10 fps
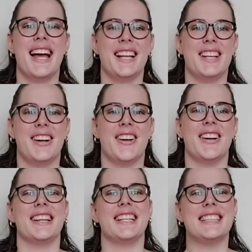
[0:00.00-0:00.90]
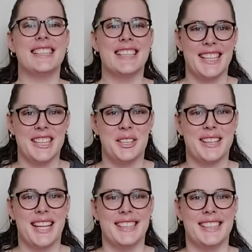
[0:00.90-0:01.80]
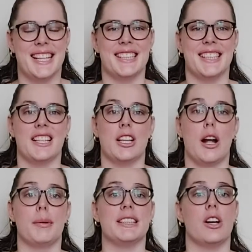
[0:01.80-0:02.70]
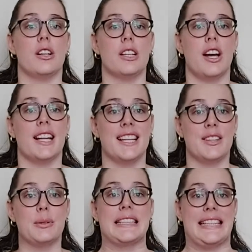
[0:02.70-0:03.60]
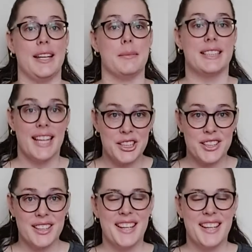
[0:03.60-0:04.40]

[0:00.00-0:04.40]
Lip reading: Hello, this is Elysia with Casey Cardinia Library's online Little Steam session.